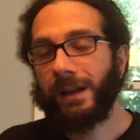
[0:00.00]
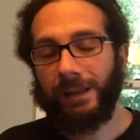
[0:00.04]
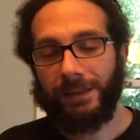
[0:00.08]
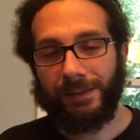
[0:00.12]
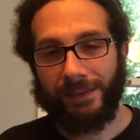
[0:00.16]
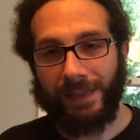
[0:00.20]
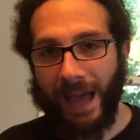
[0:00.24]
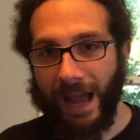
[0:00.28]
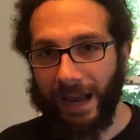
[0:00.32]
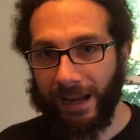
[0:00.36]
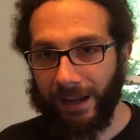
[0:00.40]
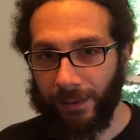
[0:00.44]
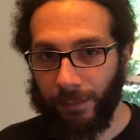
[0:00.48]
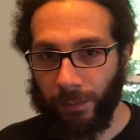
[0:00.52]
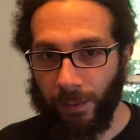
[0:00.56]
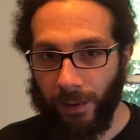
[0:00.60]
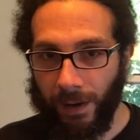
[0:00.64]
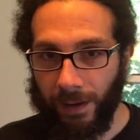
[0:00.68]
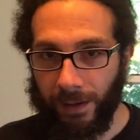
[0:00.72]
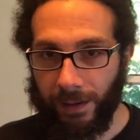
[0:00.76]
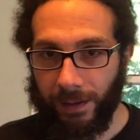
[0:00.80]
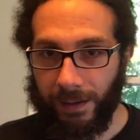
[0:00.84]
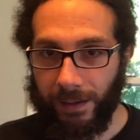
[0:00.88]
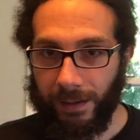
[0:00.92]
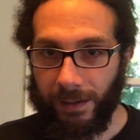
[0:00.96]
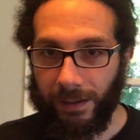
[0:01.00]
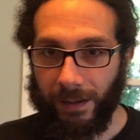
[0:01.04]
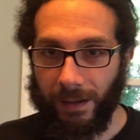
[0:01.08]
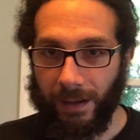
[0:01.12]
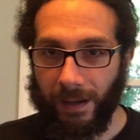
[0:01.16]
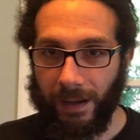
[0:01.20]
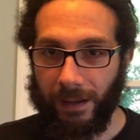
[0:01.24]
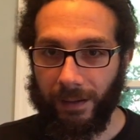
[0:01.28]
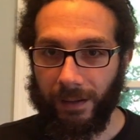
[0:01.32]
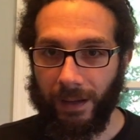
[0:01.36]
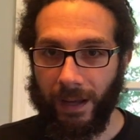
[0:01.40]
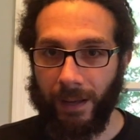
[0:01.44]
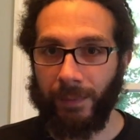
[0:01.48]
That could work.
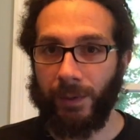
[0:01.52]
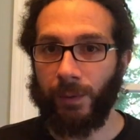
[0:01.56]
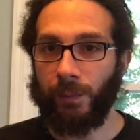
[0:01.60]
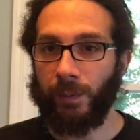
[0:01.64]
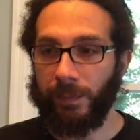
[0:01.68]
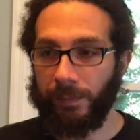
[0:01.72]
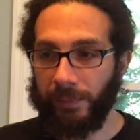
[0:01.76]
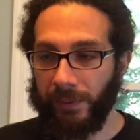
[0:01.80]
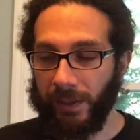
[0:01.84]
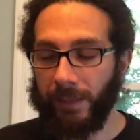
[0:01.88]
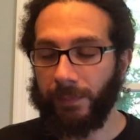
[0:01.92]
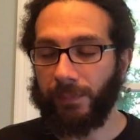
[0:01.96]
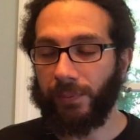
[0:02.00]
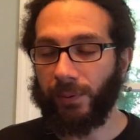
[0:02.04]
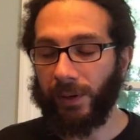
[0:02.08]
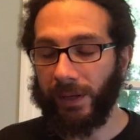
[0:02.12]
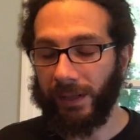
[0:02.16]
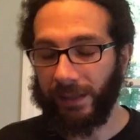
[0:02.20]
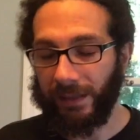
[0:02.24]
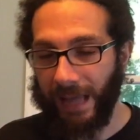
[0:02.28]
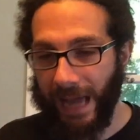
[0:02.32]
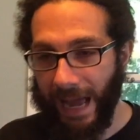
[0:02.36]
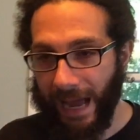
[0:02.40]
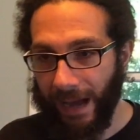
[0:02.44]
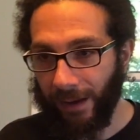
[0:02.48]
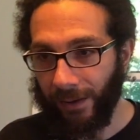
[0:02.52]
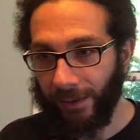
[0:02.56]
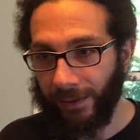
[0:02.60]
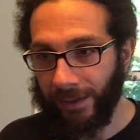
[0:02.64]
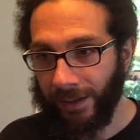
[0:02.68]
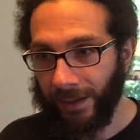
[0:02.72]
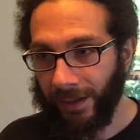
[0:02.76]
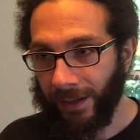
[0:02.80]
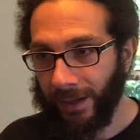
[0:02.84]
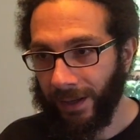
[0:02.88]
I mean, we play pretty loud,